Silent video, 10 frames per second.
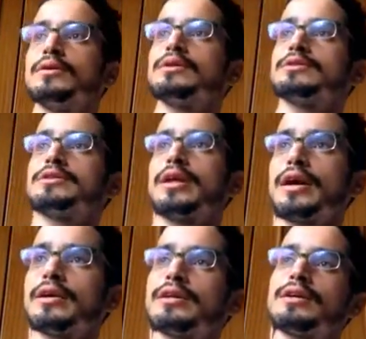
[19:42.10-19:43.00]

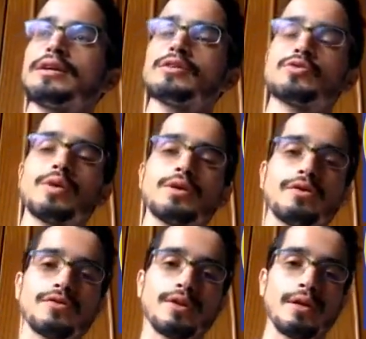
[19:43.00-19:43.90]
Snehana is one
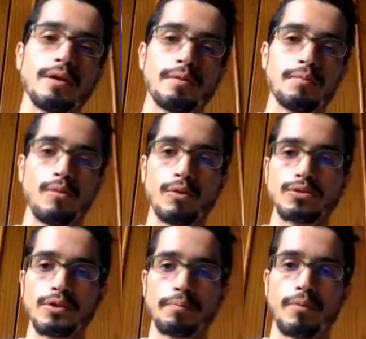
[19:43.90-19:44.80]
of the
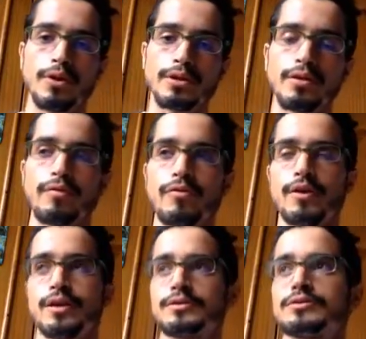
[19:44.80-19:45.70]
most important
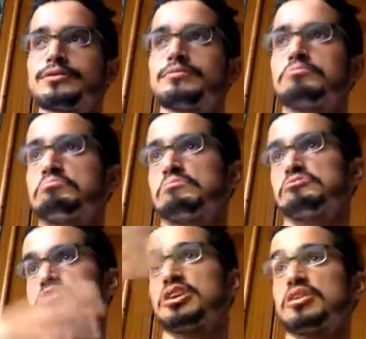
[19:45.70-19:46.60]
things,
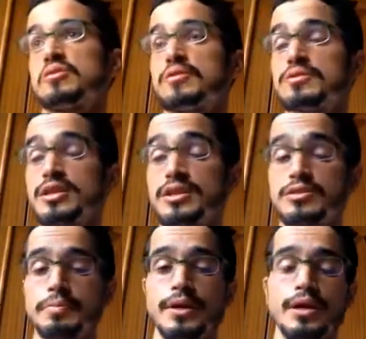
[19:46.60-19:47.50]
generally
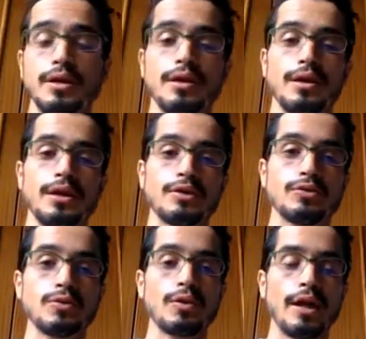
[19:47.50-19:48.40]
speaking,
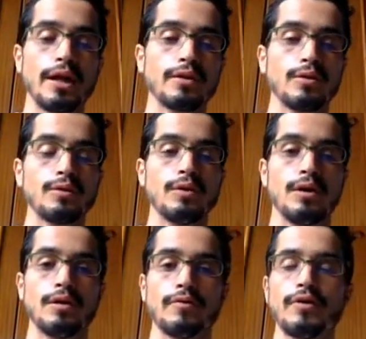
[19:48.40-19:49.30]
to handle
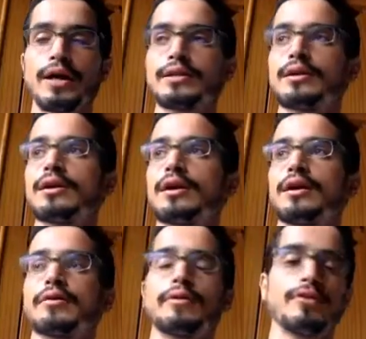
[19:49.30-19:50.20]
Vata
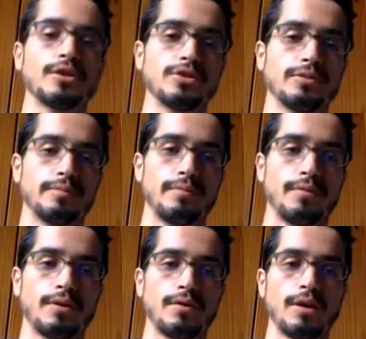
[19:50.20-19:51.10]
aggravation.
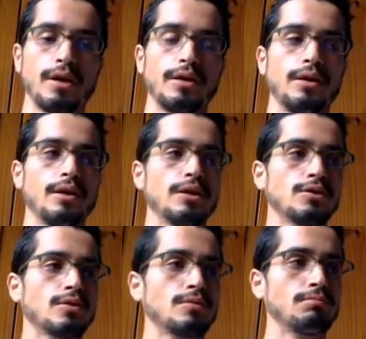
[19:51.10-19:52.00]
Okay?
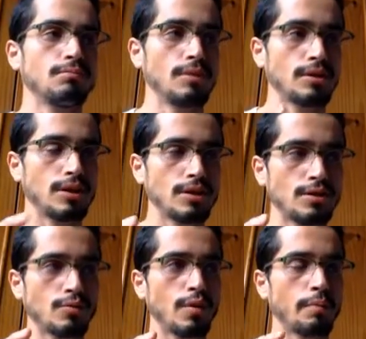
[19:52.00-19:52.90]
So this
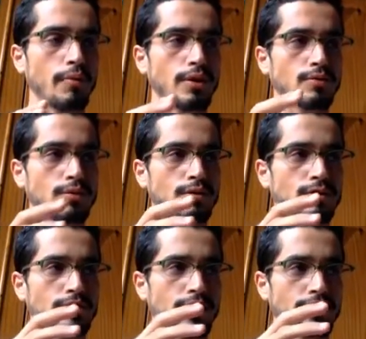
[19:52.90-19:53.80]
is one point to
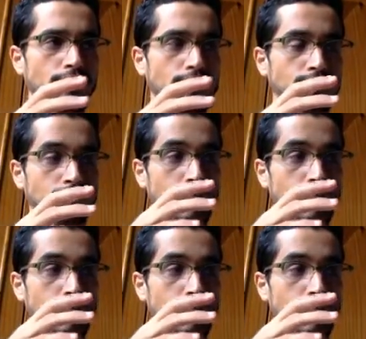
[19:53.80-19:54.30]
understand that